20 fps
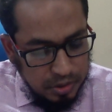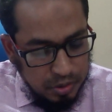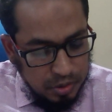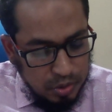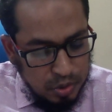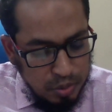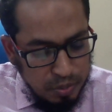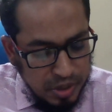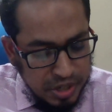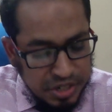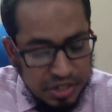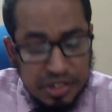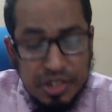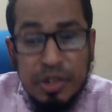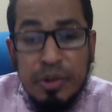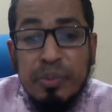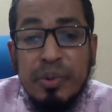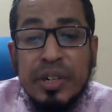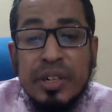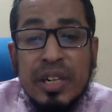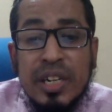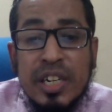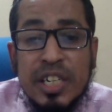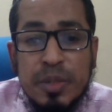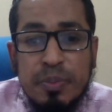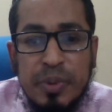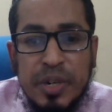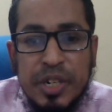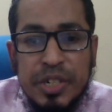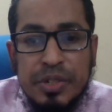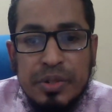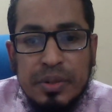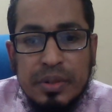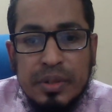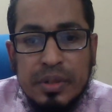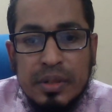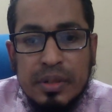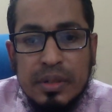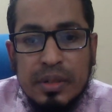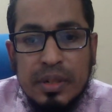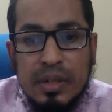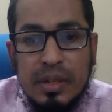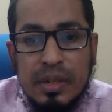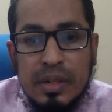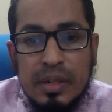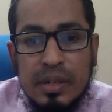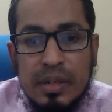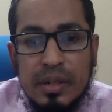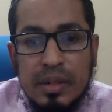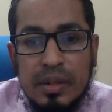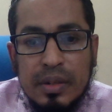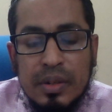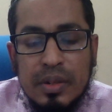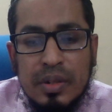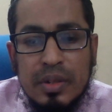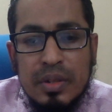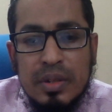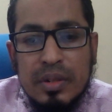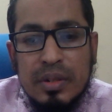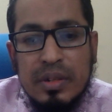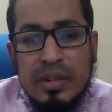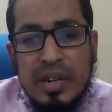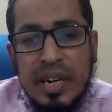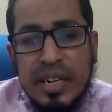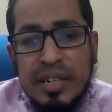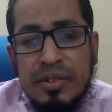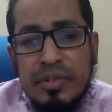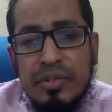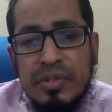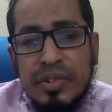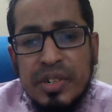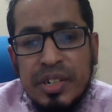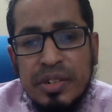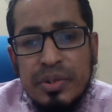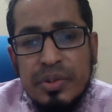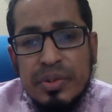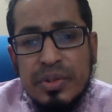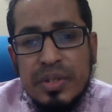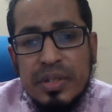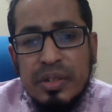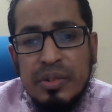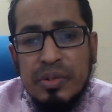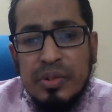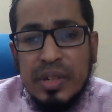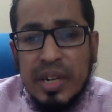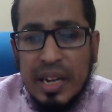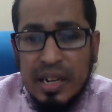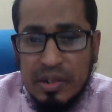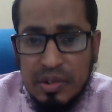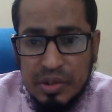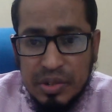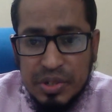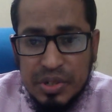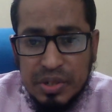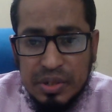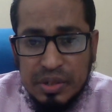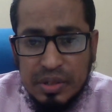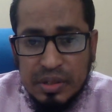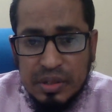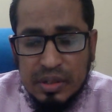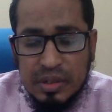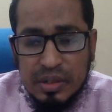Too much numerical expression. Try to reduce your calculation,